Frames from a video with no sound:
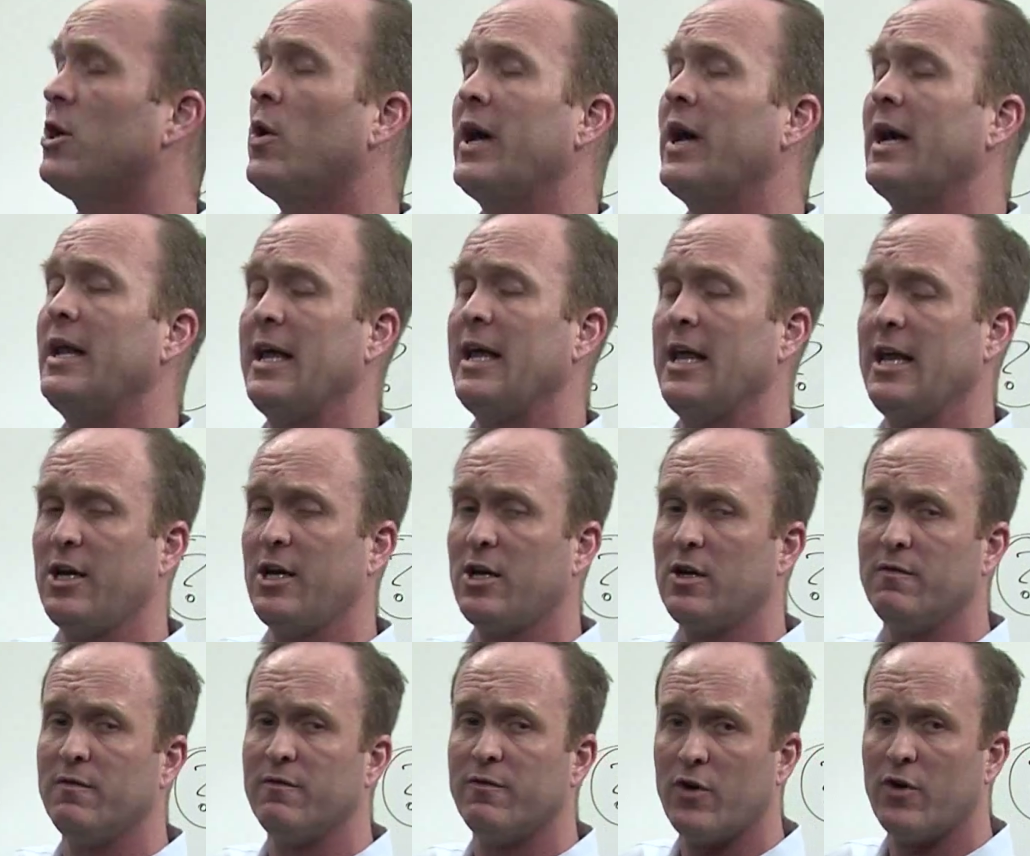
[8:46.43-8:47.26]
go ahead and
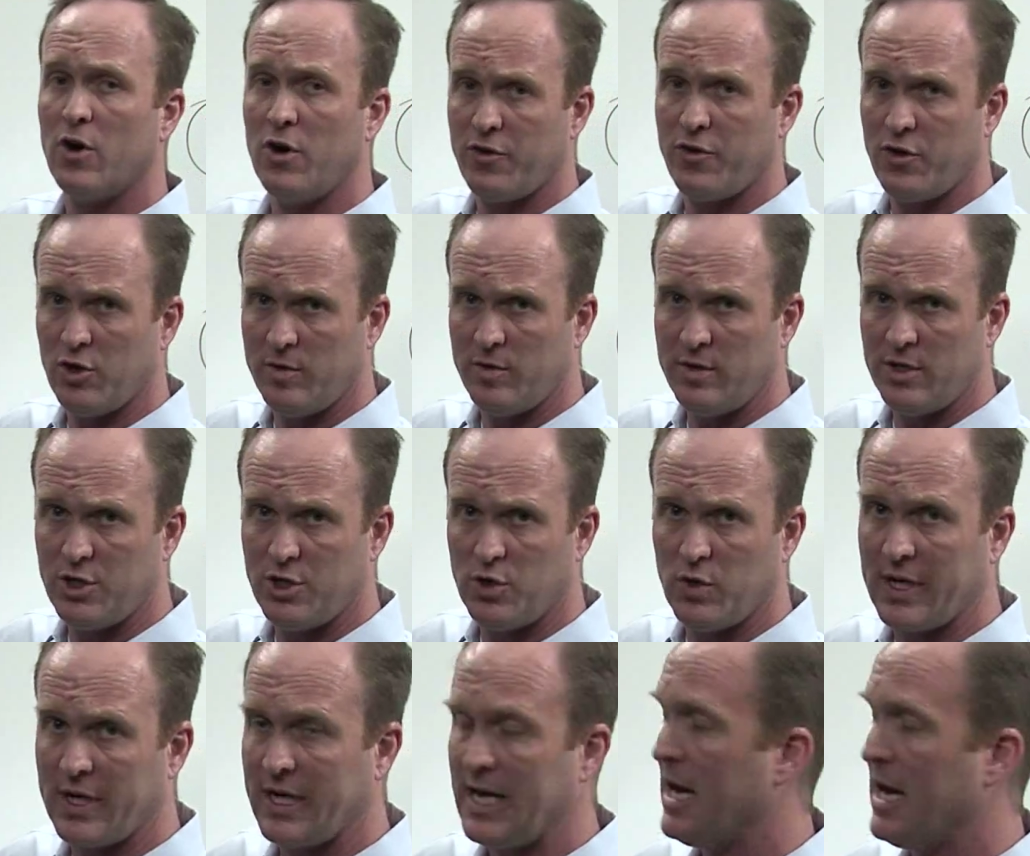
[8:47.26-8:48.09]
convert them
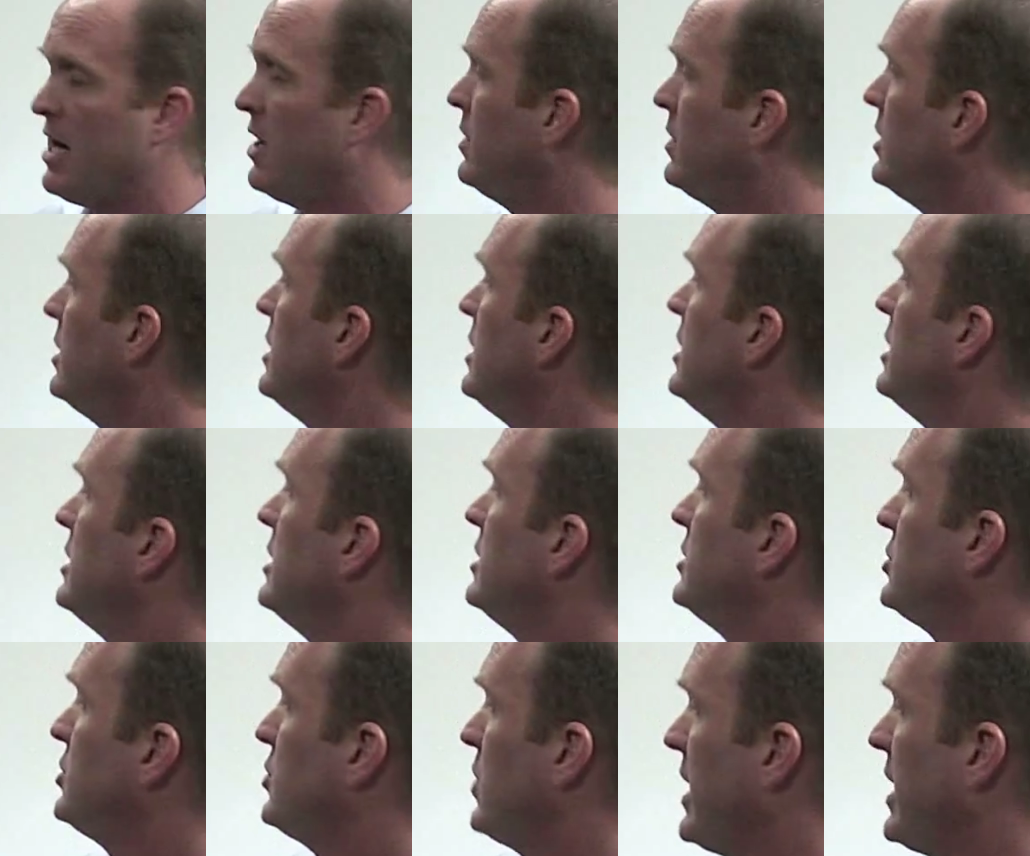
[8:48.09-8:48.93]
to account
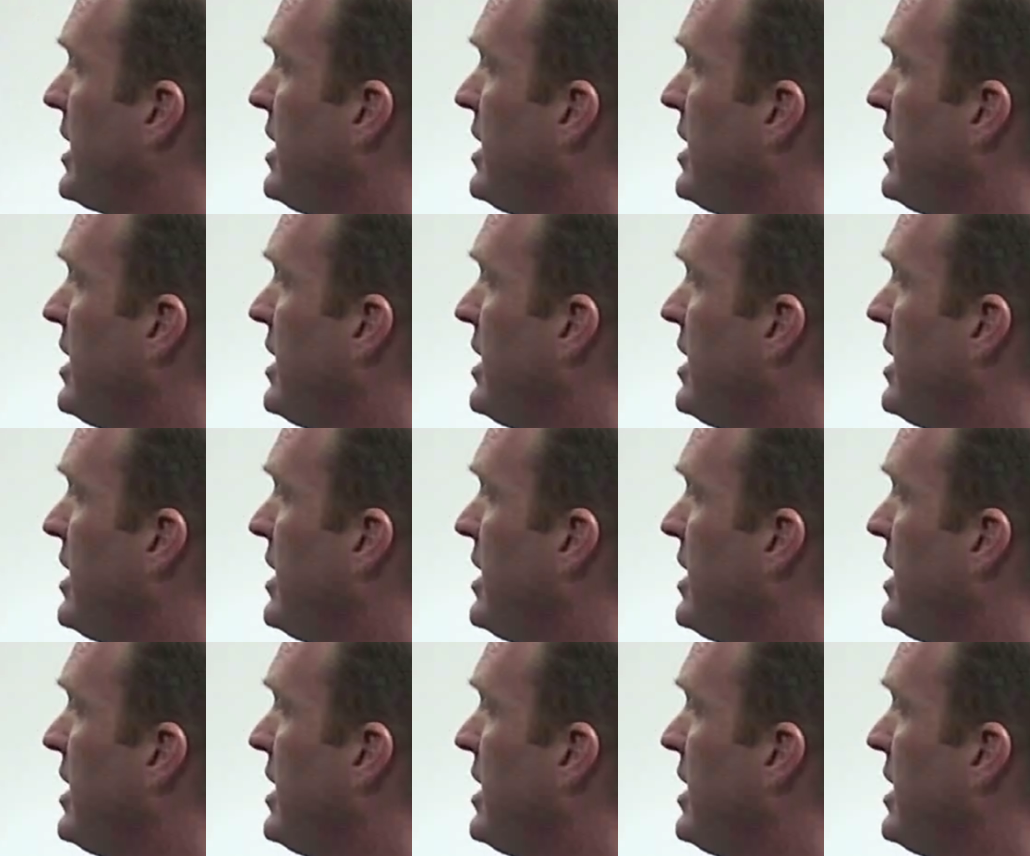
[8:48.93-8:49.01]
so